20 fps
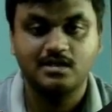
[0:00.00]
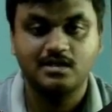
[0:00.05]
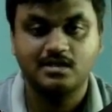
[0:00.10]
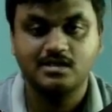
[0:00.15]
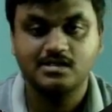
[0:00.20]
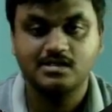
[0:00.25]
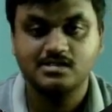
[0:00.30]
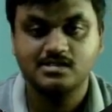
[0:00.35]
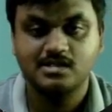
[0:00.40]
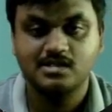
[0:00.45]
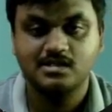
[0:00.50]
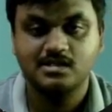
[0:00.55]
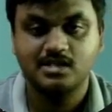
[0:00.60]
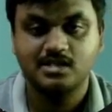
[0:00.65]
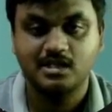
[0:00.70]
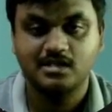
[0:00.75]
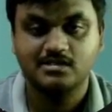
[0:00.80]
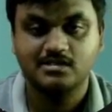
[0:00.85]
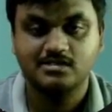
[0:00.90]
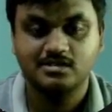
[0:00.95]
increase the
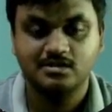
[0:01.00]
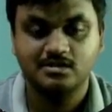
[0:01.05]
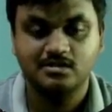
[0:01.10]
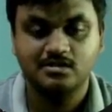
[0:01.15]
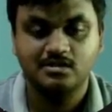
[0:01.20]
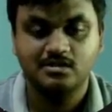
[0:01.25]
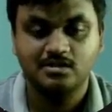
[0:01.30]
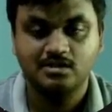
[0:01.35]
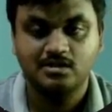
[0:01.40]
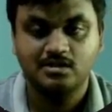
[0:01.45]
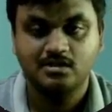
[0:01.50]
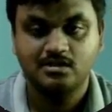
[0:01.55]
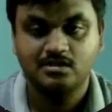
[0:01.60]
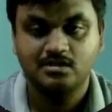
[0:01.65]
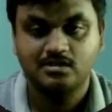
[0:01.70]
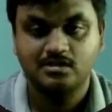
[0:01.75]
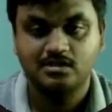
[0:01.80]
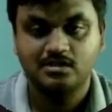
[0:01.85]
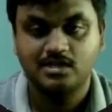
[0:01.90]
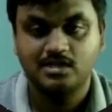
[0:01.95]
text
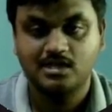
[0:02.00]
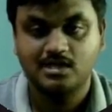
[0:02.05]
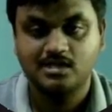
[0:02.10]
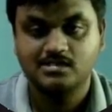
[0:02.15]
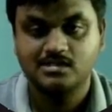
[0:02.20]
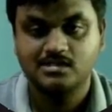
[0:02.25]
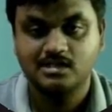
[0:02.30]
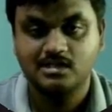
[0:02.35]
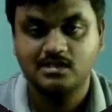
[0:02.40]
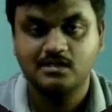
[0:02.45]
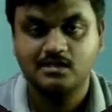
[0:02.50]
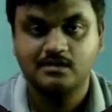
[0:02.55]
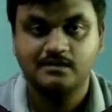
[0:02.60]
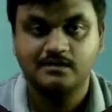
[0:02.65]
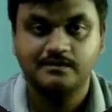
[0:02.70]
3xl